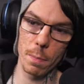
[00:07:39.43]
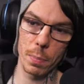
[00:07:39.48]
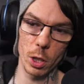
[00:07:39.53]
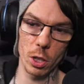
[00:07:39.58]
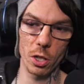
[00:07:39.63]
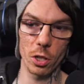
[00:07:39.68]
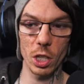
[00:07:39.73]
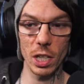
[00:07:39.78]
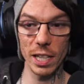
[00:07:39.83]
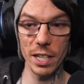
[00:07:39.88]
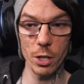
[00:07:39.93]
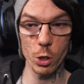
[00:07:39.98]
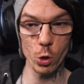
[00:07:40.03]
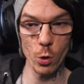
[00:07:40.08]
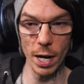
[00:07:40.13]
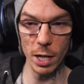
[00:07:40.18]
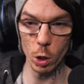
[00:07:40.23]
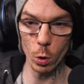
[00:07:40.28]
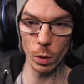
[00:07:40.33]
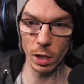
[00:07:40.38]
but her Clear
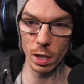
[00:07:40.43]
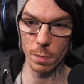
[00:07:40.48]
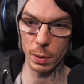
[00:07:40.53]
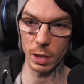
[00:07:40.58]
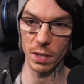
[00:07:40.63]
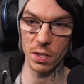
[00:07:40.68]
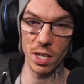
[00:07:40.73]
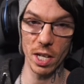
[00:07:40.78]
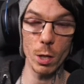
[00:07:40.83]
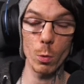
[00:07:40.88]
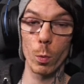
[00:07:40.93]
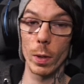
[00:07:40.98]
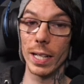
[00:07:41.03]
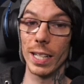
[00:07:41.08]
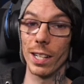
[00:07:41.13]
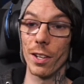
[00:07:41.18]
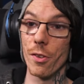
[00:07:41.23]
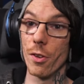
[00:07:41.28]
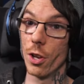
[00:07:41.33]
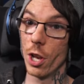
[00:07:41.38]
Tranquil ability
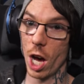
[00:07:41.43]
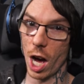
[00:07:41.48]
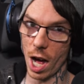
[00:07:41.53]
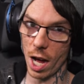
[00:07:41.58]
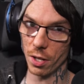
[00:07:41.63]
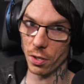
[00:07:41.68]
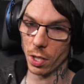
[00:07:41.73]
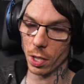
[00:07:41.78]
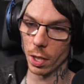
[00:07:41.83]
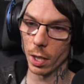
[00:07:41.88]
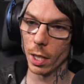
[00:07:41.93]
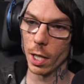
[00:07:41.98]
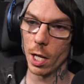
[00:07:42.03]
will not.